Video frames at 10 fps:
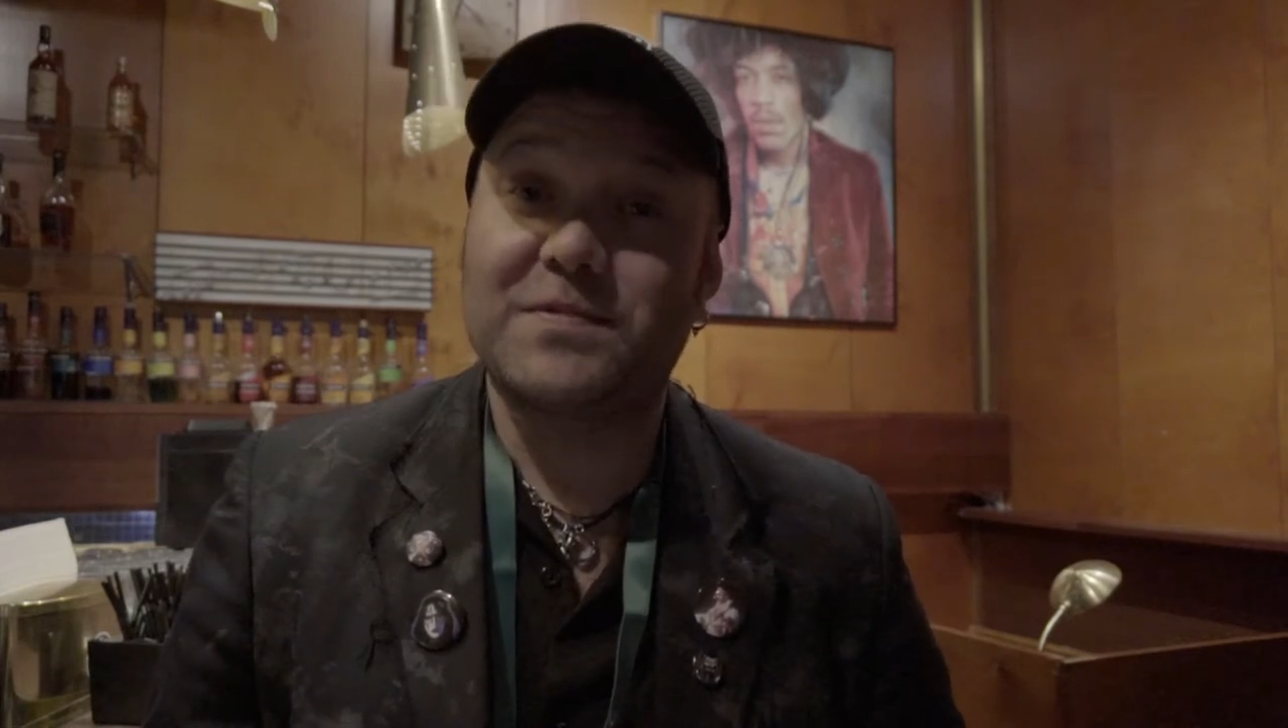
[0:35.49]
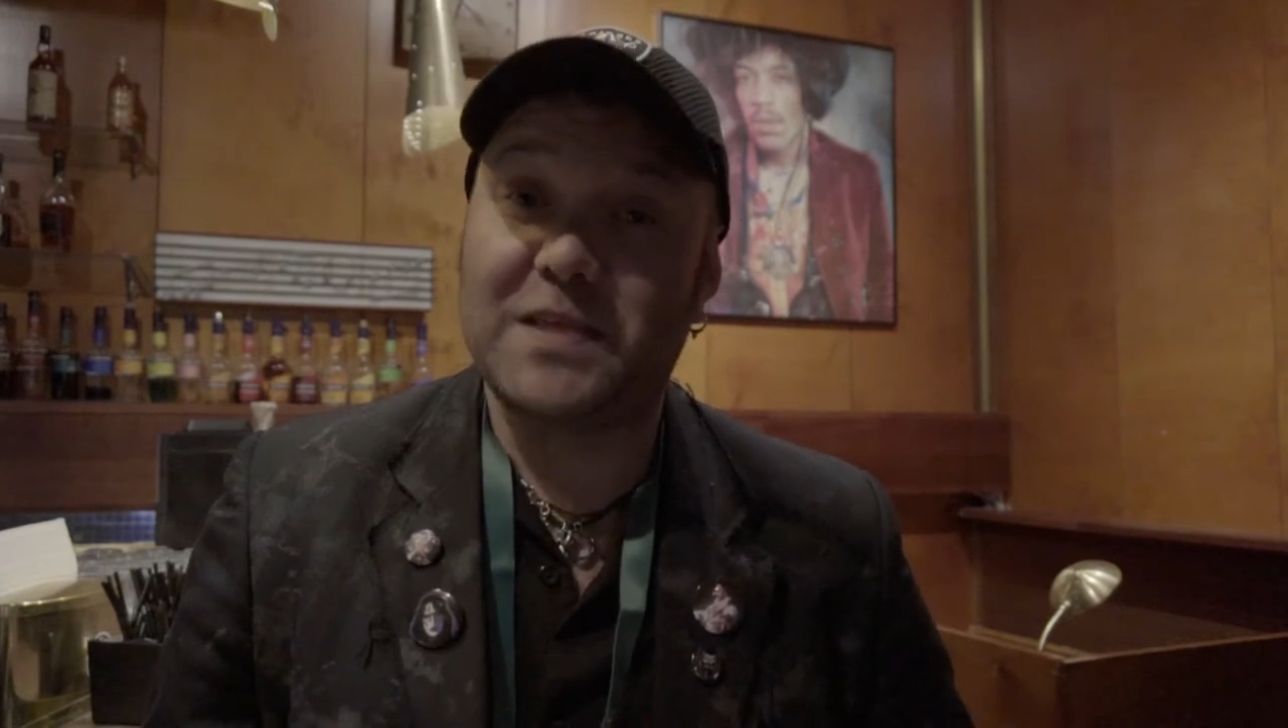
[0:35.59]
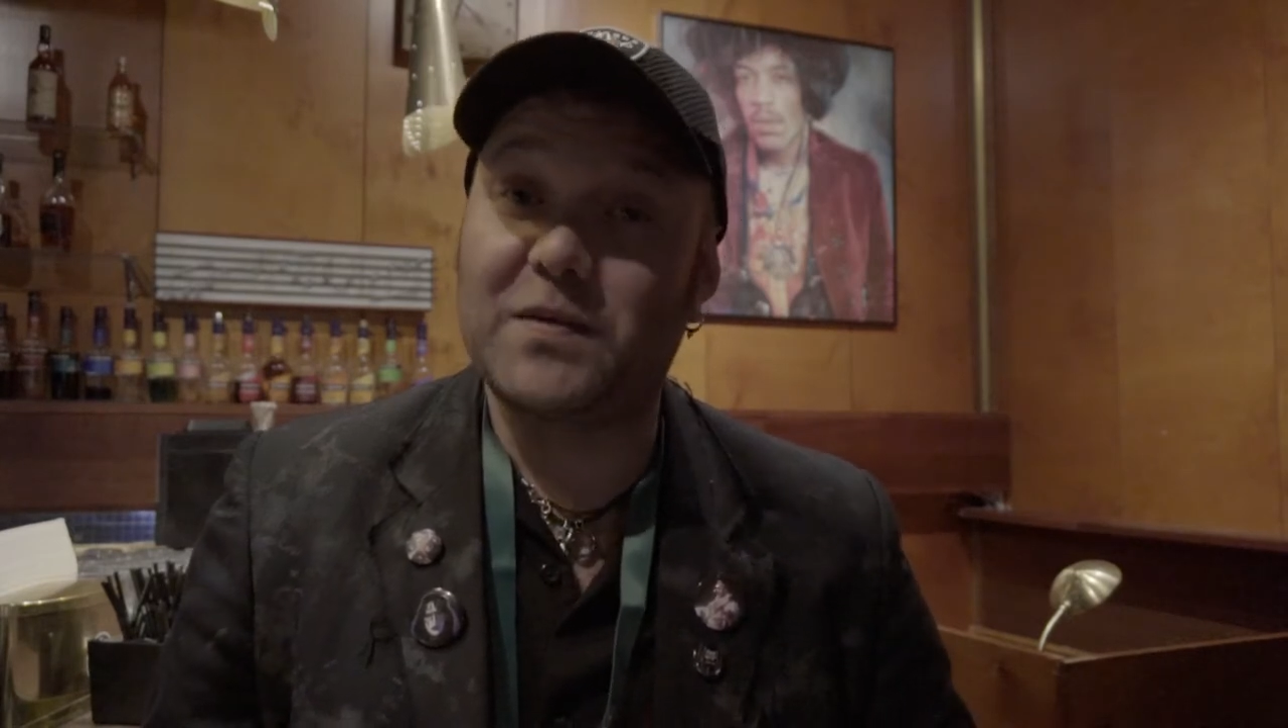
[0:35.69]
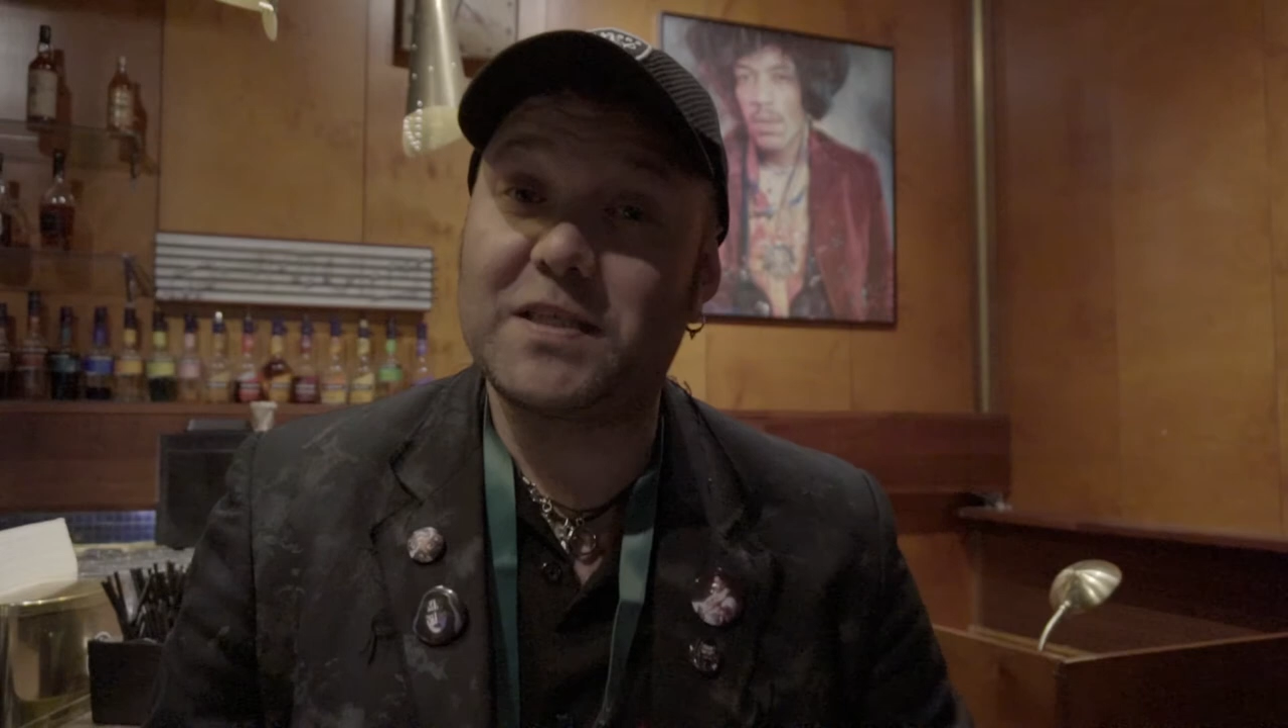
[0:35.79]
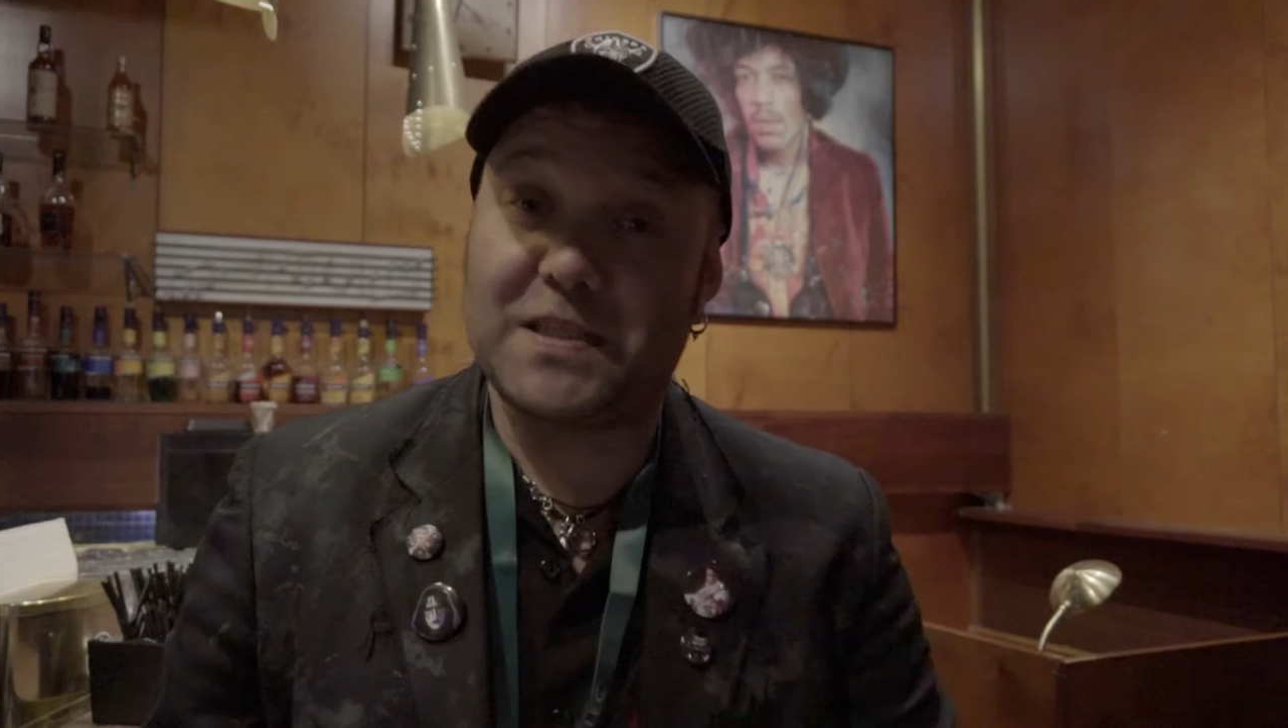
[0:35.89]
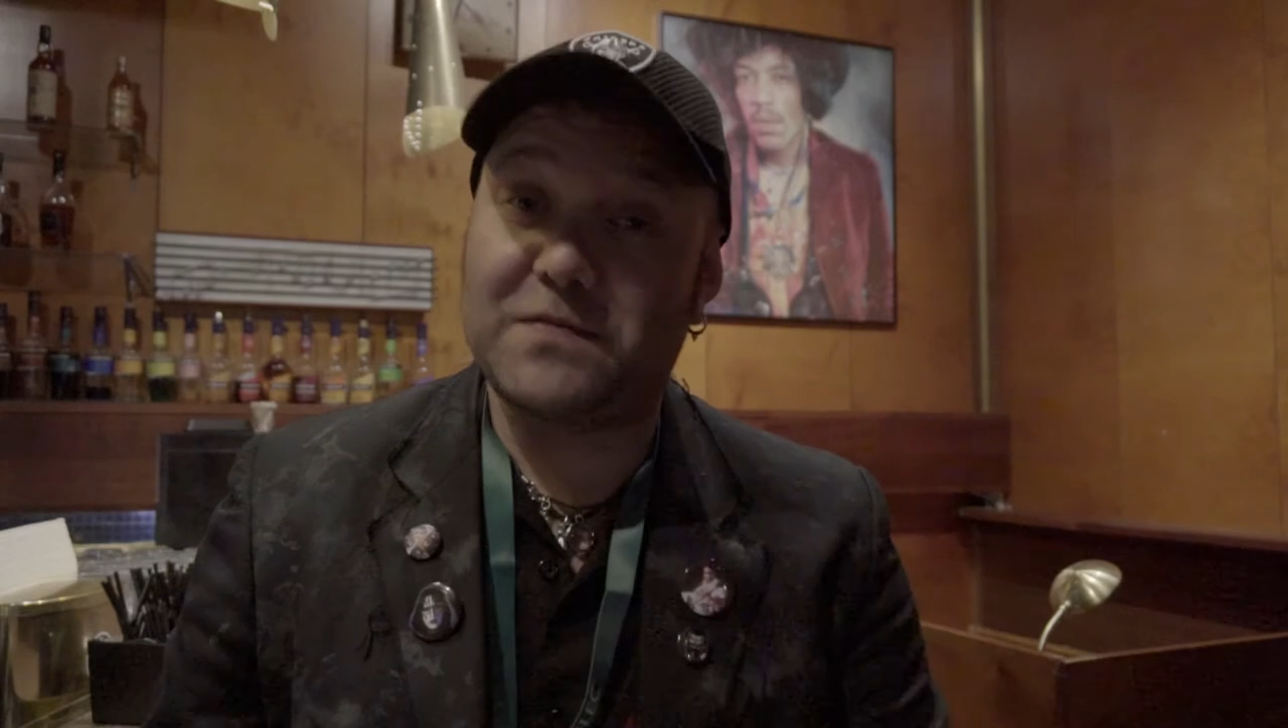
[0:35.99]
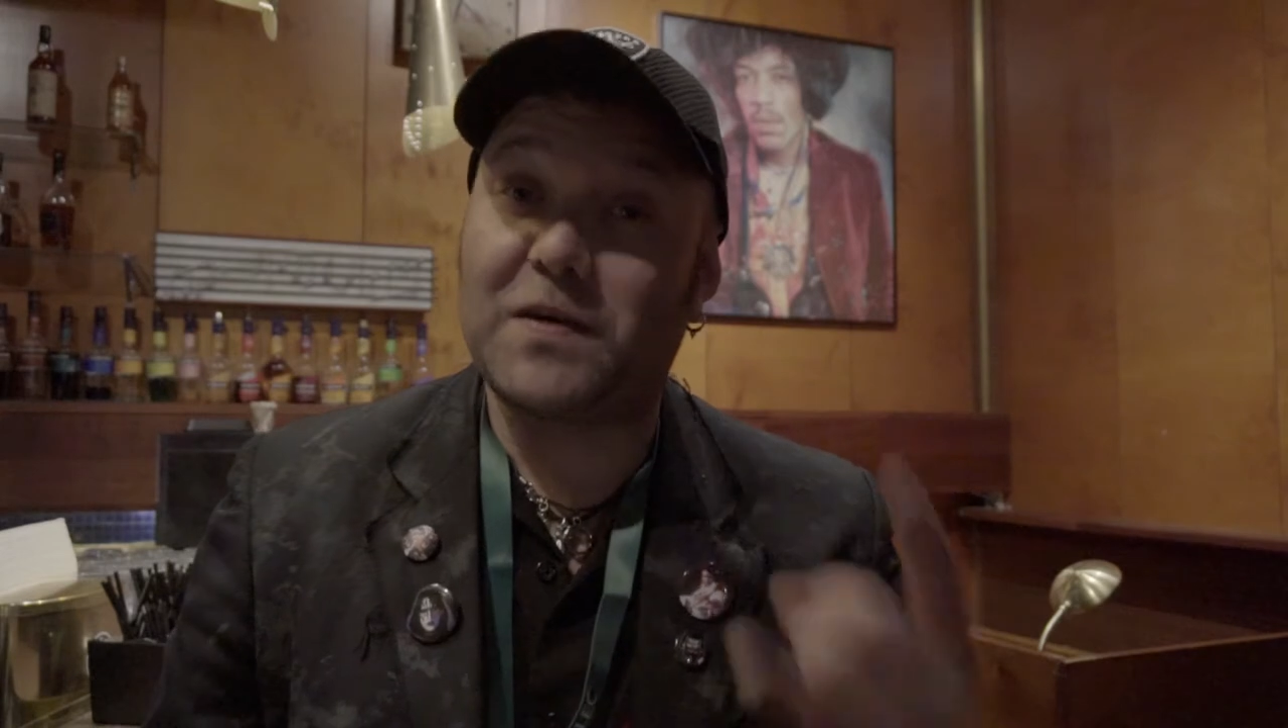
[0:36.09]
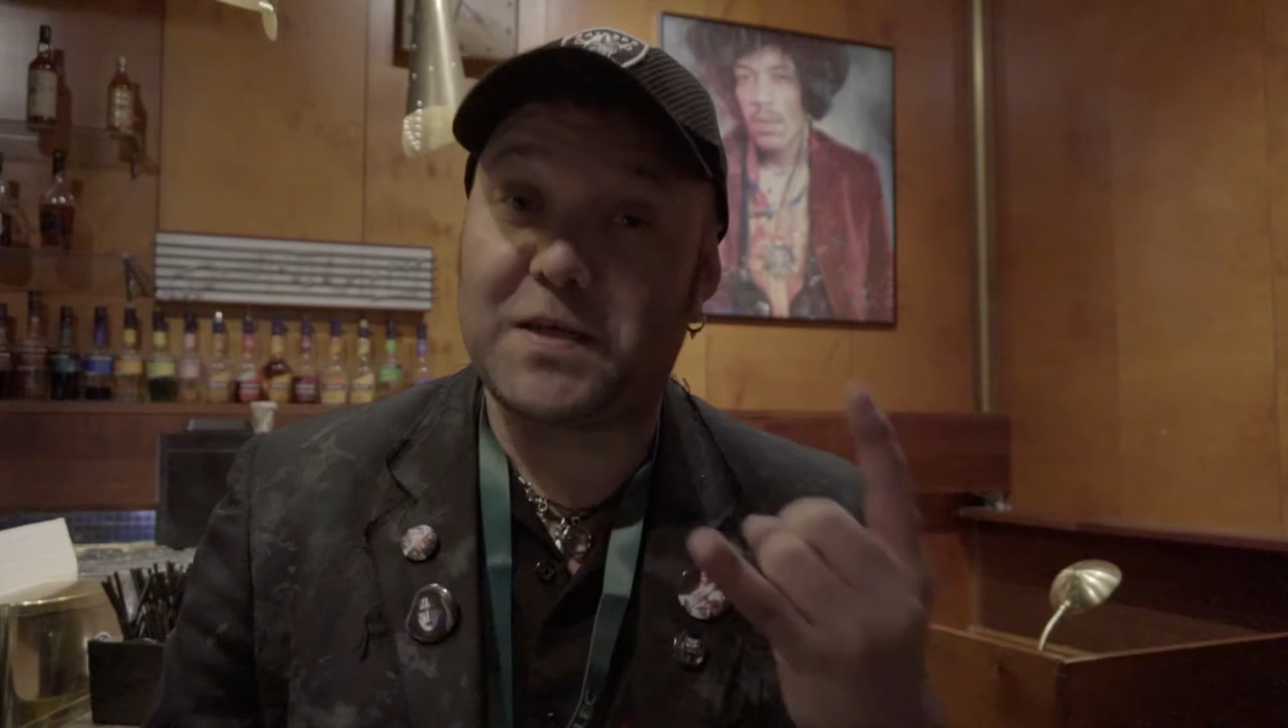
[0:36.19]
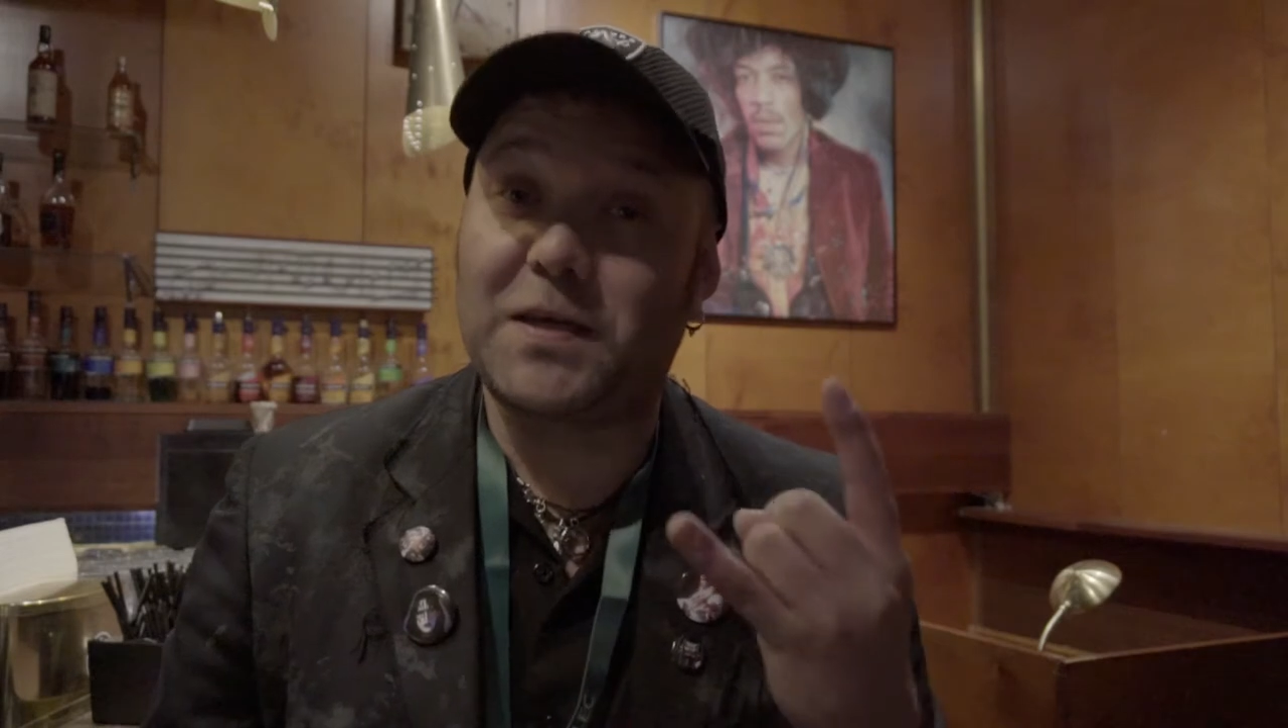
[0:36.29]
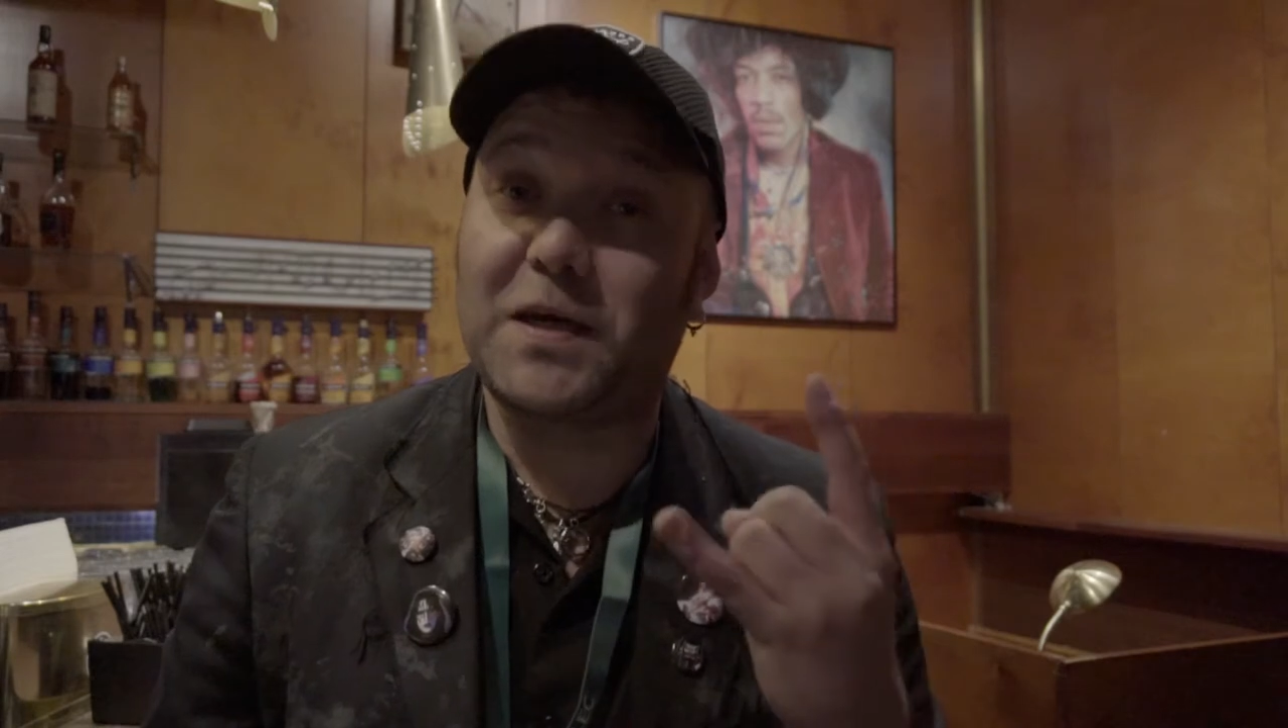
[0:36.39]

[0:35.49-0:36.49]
Now this is fucking